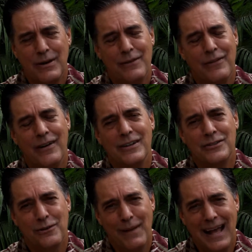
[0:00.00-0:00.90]
rate varies
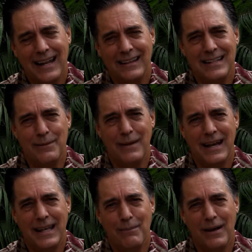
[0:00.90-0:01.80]
dramatically
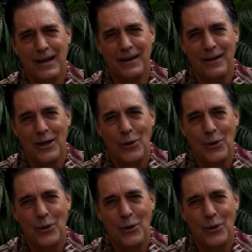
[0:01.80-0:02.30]
depending upon